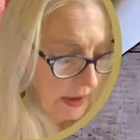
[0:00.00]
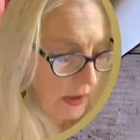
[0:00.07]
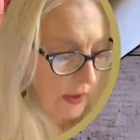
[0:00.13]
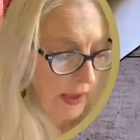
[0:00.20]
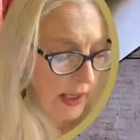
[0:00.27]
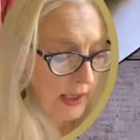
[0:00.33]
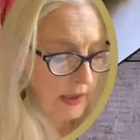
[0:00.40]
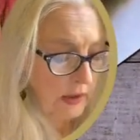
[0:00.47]
to go
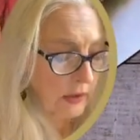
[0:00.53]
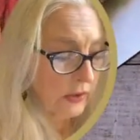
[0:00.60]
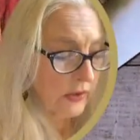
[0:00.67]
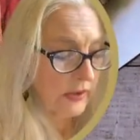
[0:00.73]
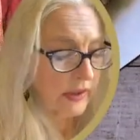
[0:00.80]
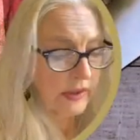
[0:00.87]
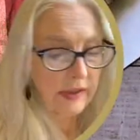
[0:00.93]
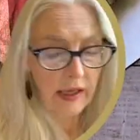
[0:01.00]
ahead and
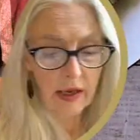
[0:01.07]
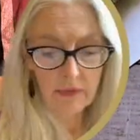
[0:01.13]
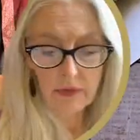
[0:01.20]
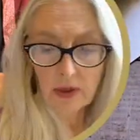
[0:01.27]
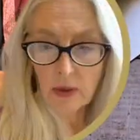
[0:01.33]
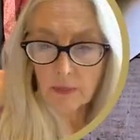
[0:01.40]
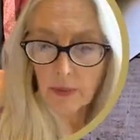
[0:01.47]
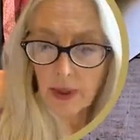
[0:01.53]
use this
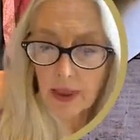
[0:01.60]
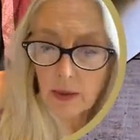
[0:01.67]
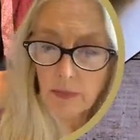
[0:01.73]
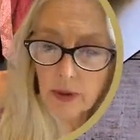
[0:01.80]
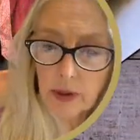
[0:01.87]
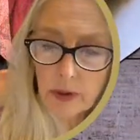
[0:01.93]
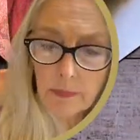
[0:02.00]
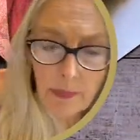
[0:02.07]
heavier
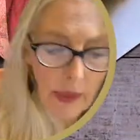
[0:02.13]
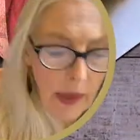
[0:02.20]
paper,